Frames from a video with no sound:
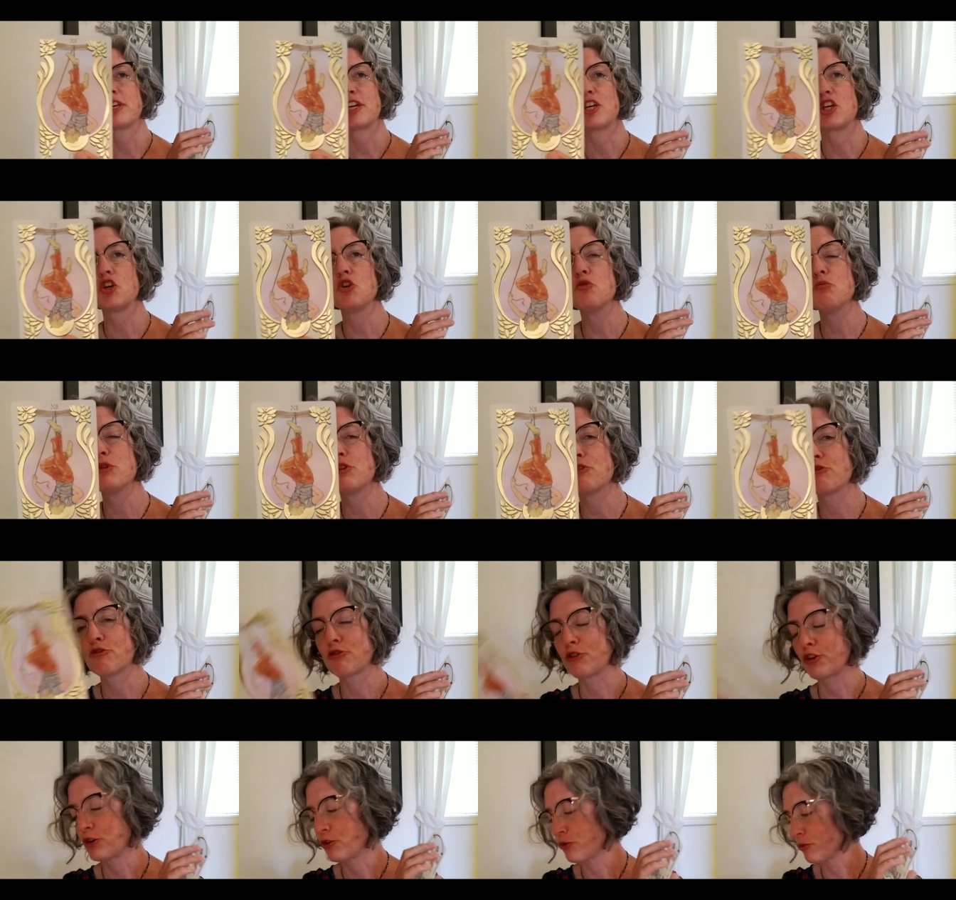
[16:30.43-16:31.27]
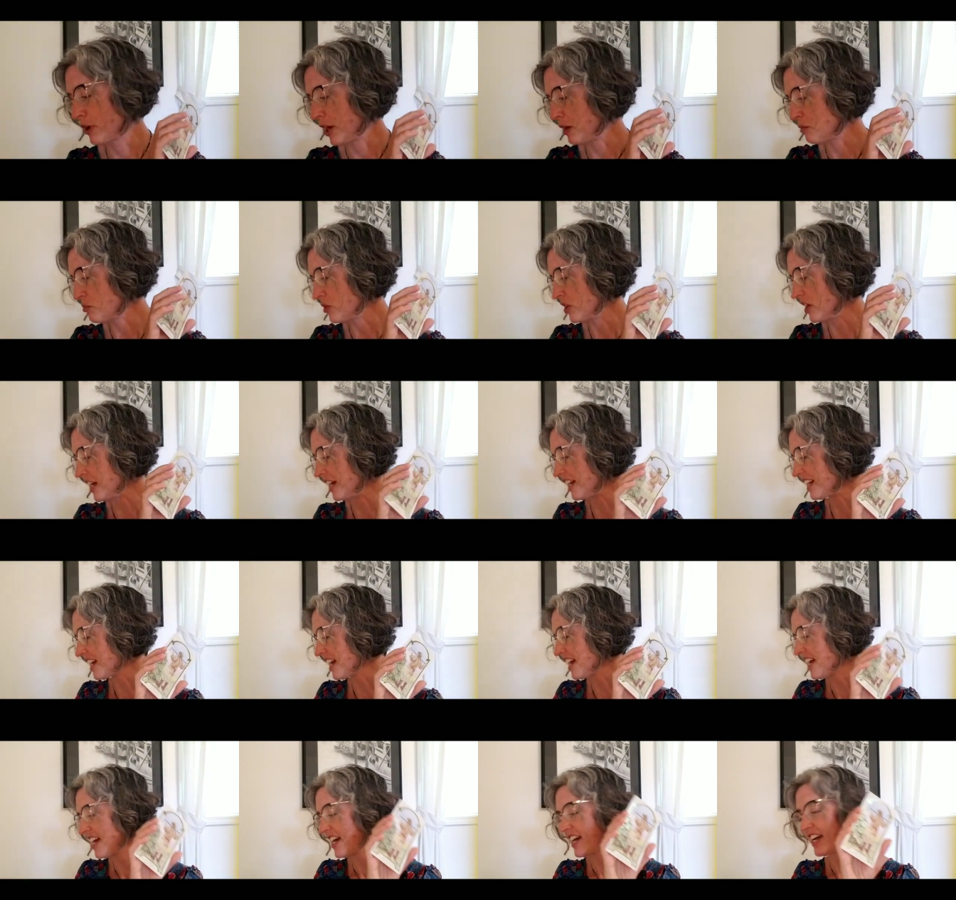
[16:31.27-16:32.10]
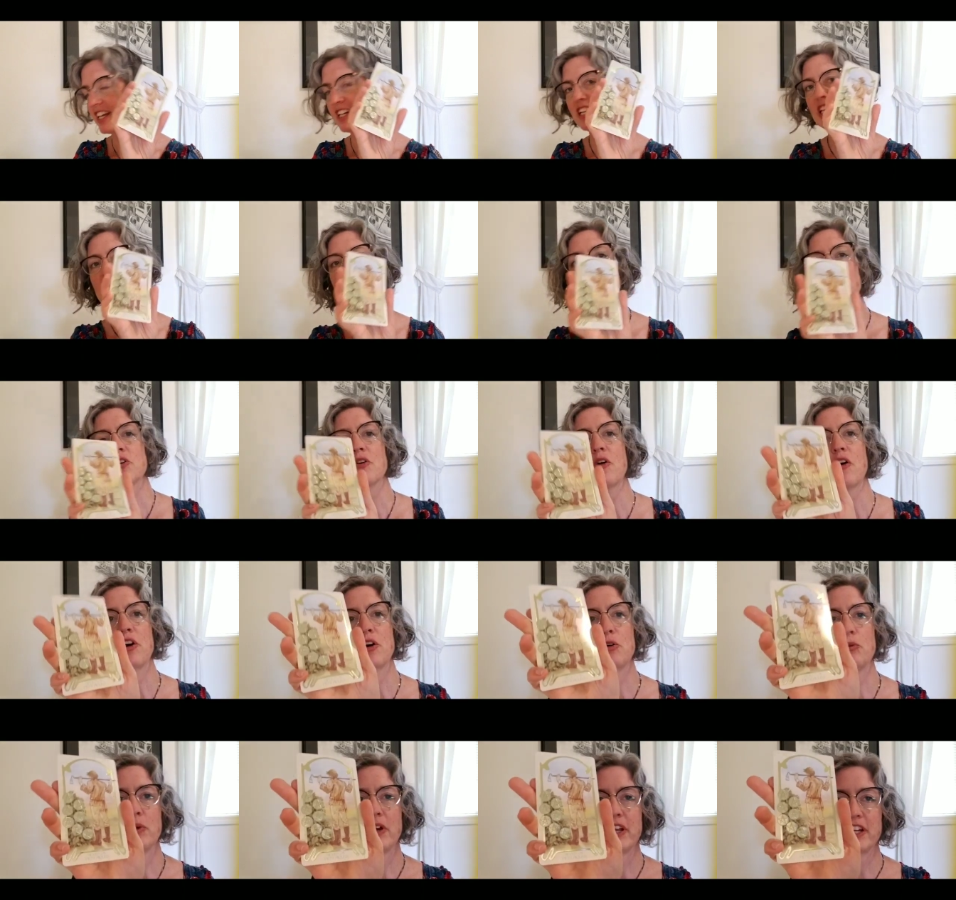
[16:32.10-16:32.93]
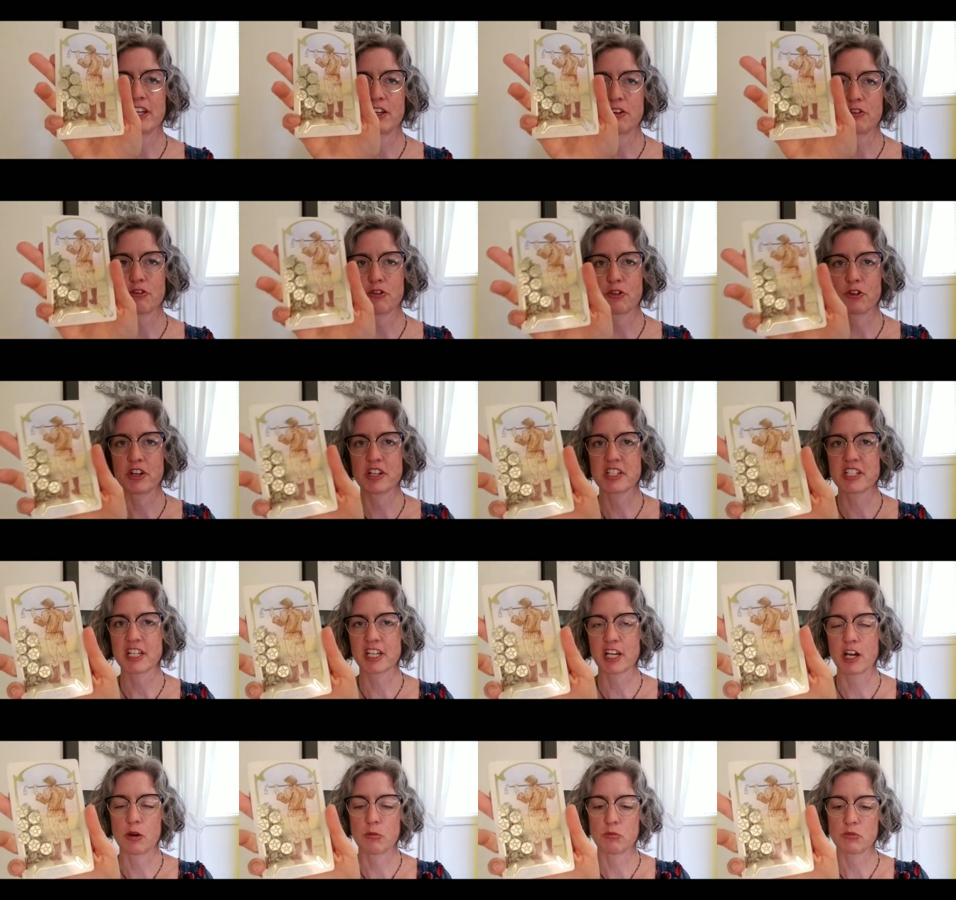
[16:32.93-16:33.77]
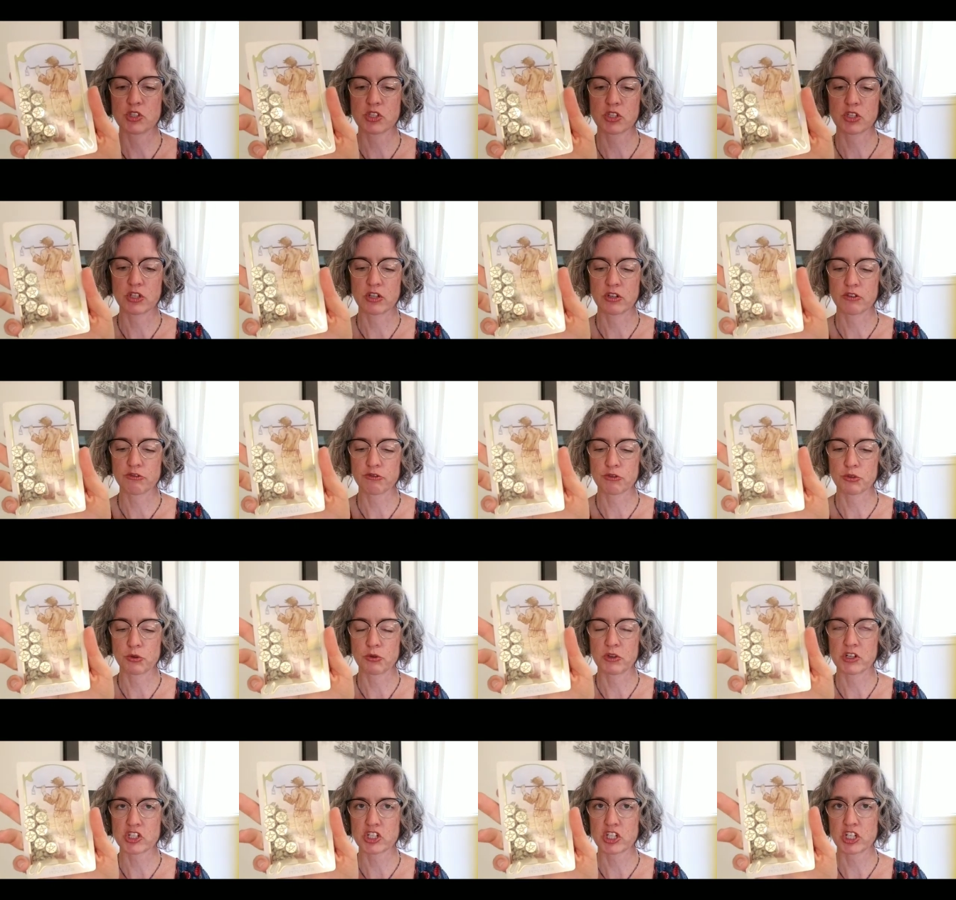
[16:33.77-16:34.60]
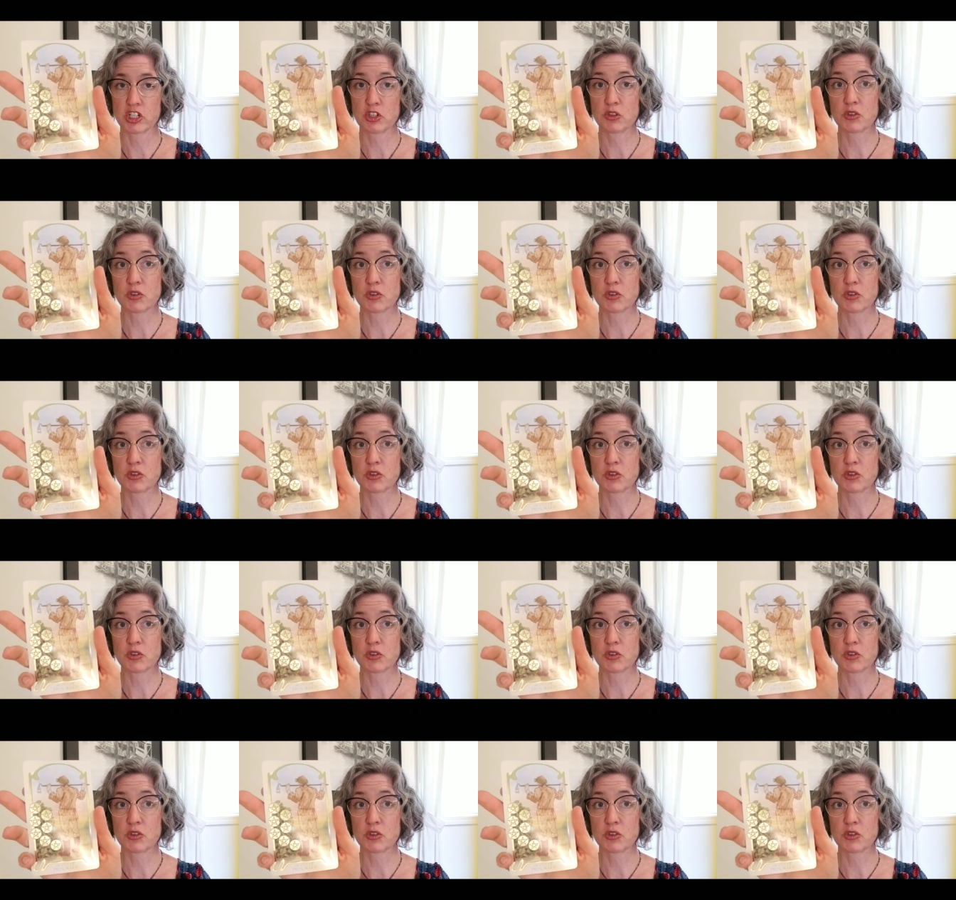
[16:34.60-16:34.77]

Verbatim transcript: the human fruit ripening, and here you are waiting for it to come to fruition.